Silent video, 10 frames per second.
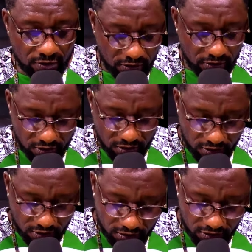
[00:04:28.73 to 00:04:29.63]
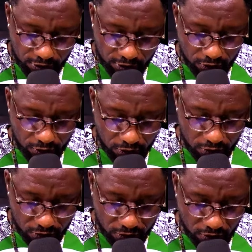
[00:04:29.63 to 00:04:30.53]
This should do
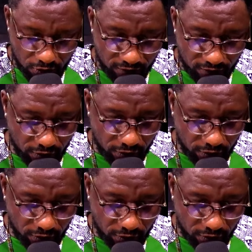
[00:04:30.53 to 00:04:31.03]
it for you.